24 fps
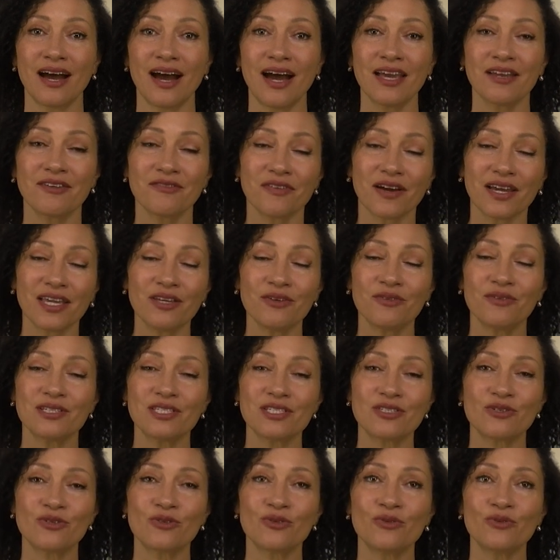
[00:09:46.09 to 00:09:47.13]
I invite you
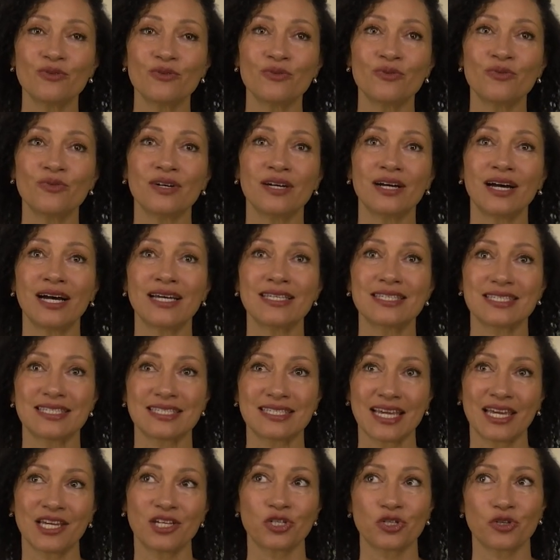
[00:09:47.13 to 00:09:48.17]
into a
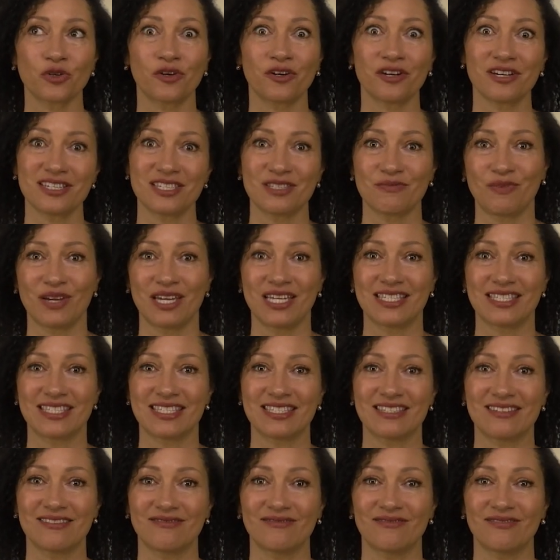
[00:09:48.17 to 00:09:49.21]
sanctuary
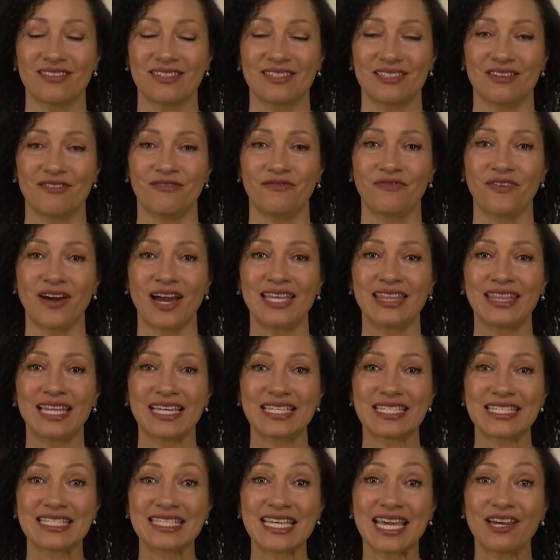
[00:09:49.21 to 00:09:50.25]
space to find
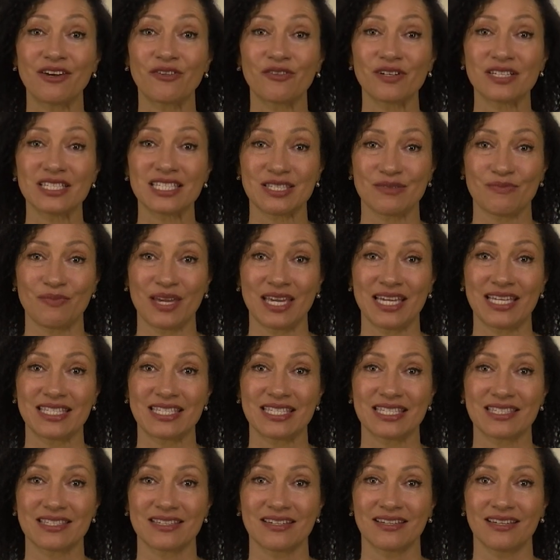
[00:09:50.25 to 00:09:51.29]
that sacred
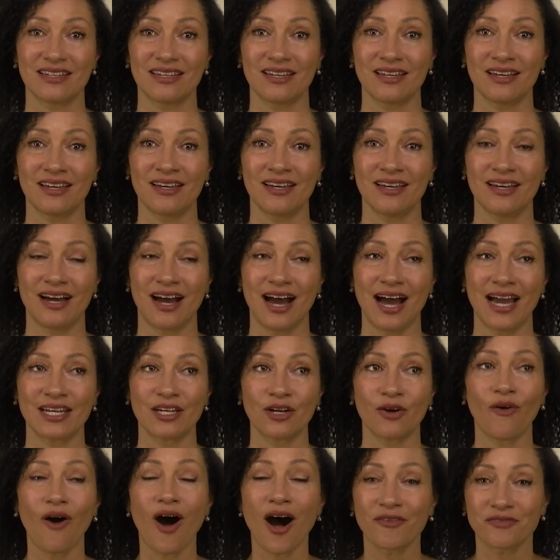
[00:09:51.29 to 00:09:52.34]
space. I
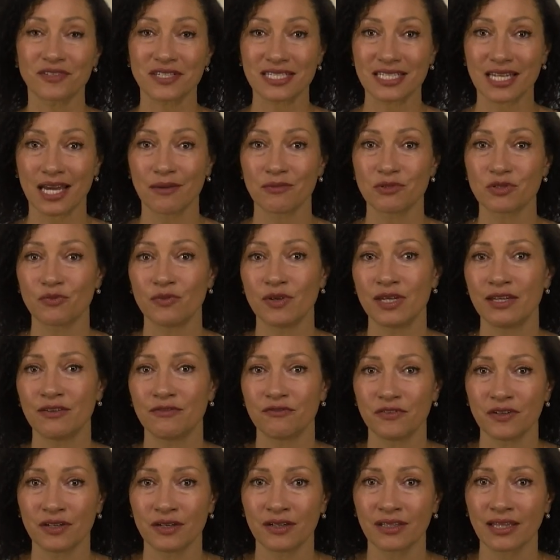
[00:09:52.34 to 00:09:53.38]
know oftentimes we
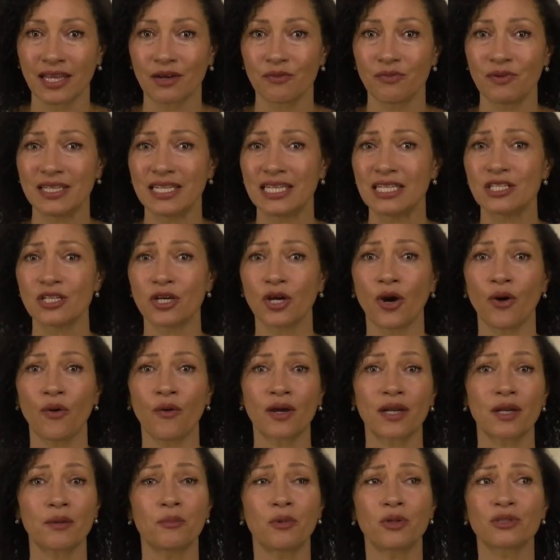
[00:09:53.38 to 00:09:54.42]
feel like we need to go
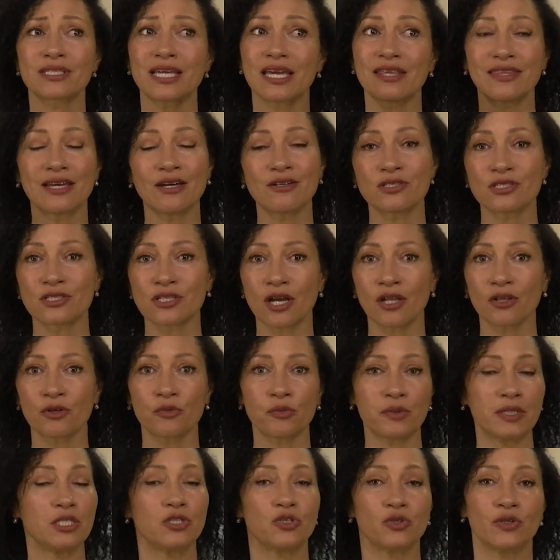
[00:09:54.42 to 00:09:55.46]
on a multi-thousand dollar
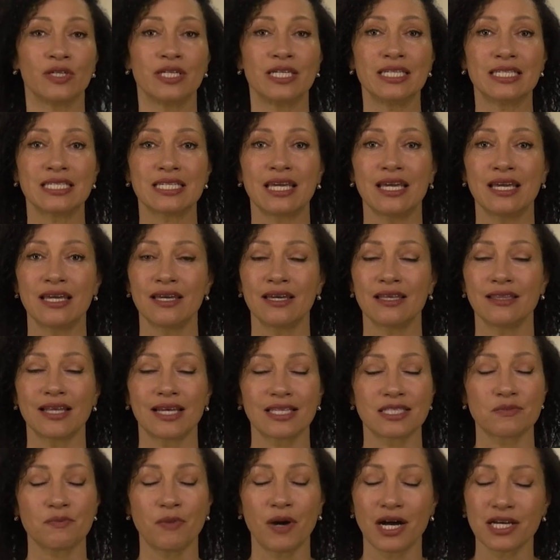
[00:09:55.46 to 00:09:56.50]
retreat
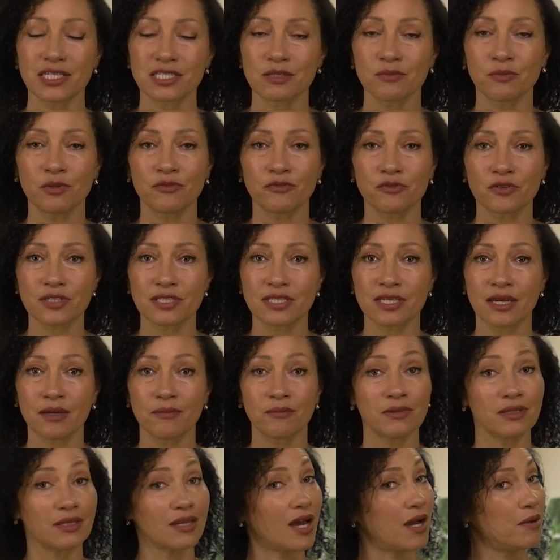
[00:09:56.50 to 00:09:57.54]
That's possible for
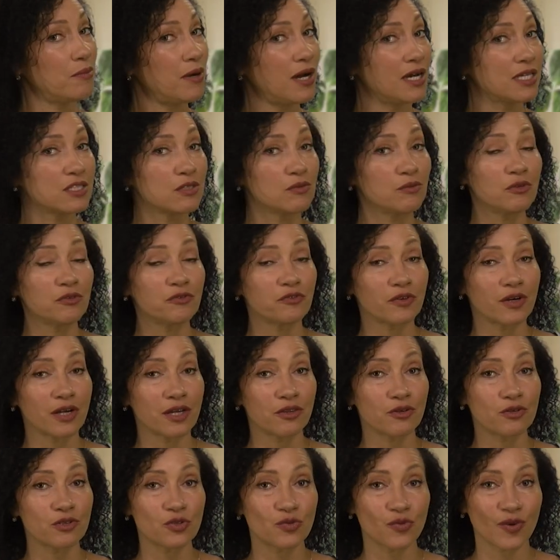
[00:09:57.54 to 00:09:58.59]
some, not possible for
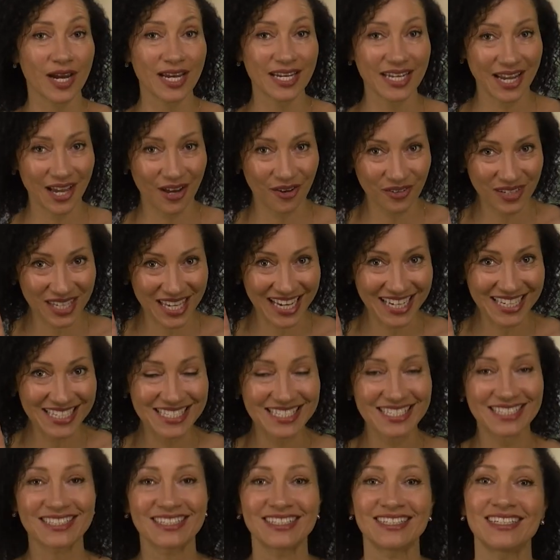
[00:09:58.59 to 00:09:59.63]
others right now
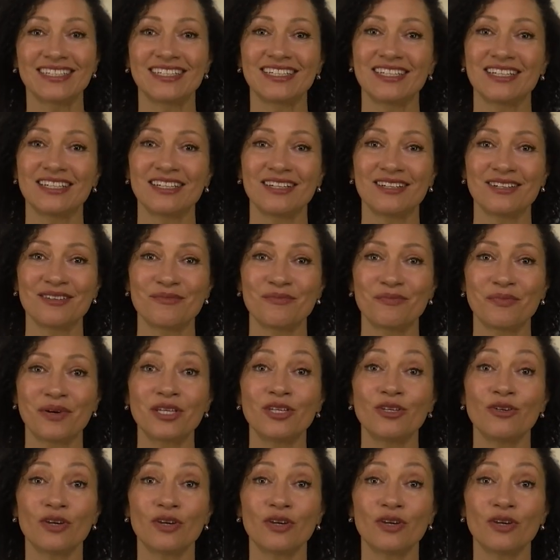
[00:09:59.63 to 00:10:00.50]
yet. But